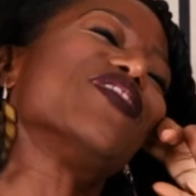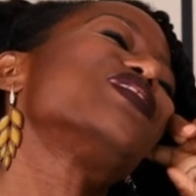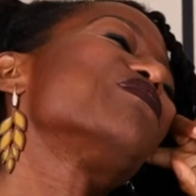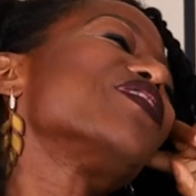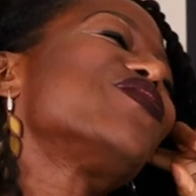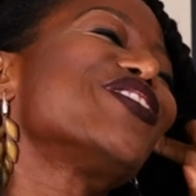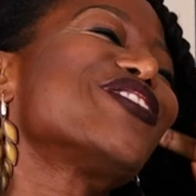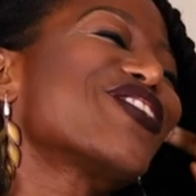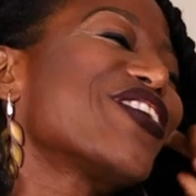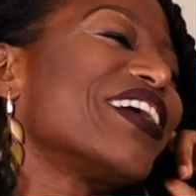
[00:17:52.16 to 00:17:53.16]
it was my
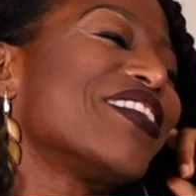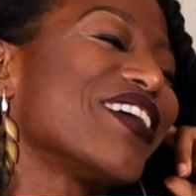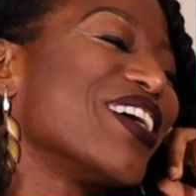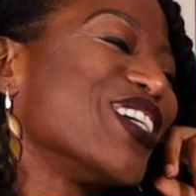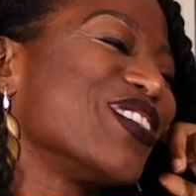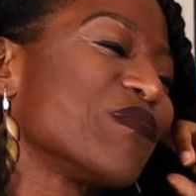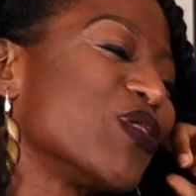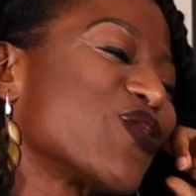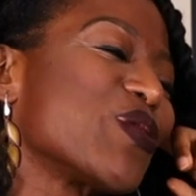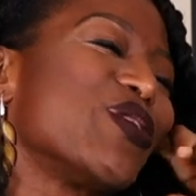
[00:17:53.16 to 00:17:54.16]
first grade uh,
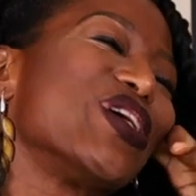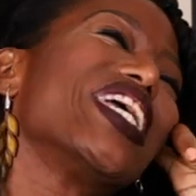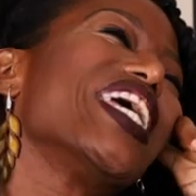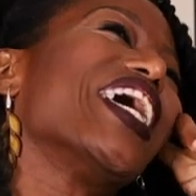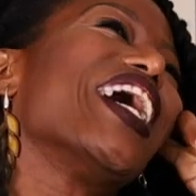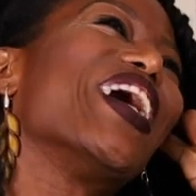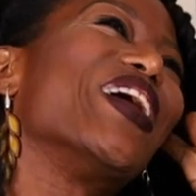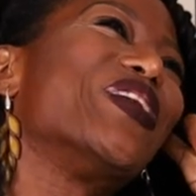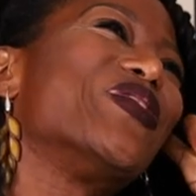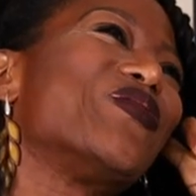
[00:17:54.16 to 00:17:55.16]
book report.
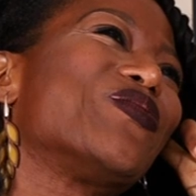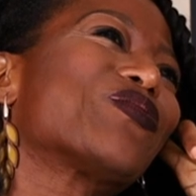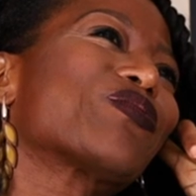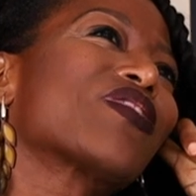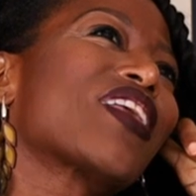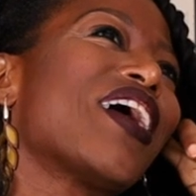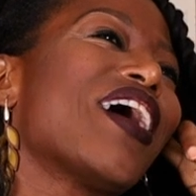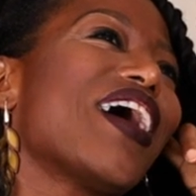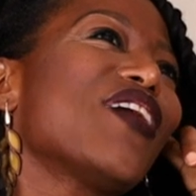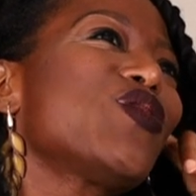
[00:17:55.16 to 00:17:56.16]
Um,
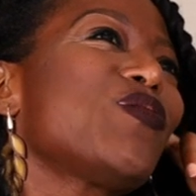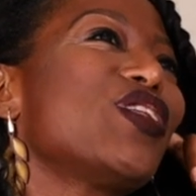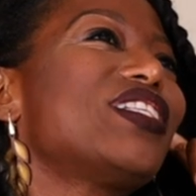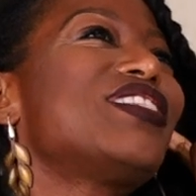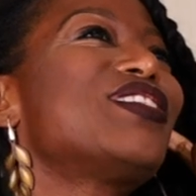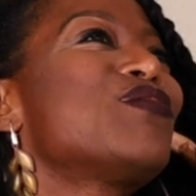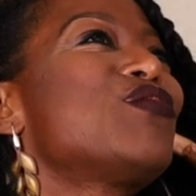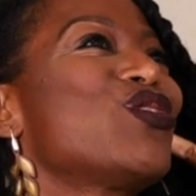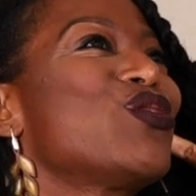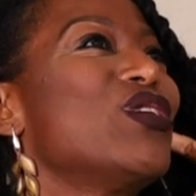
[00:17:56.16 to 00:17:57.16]
Afropolitanism.
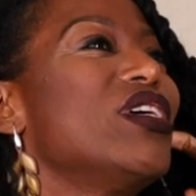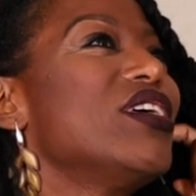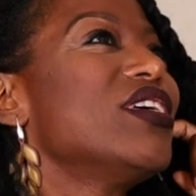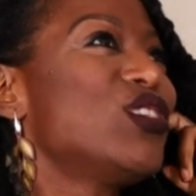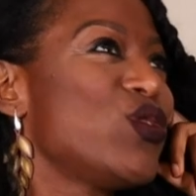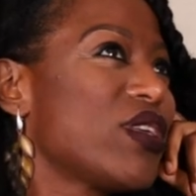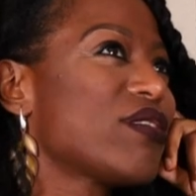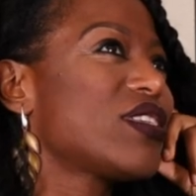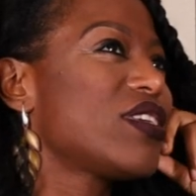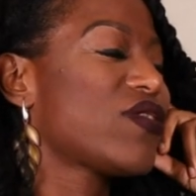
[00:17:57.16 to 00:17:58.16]
So in
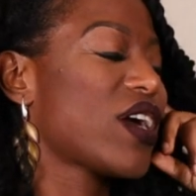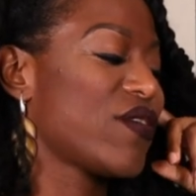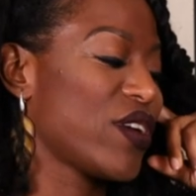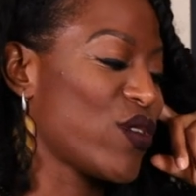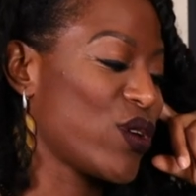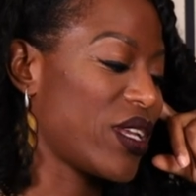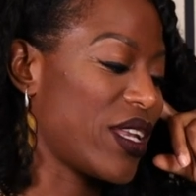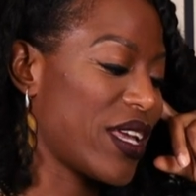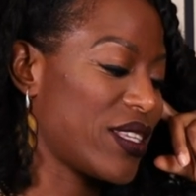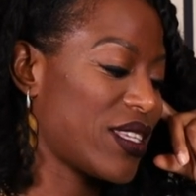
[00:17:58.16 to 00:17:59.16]
2005, I wrote
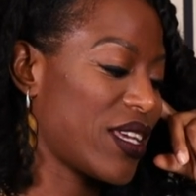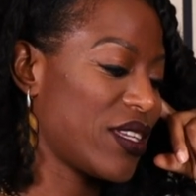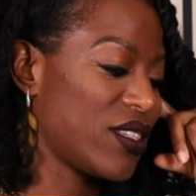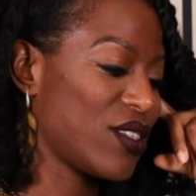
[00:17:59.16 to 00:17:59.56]
an essay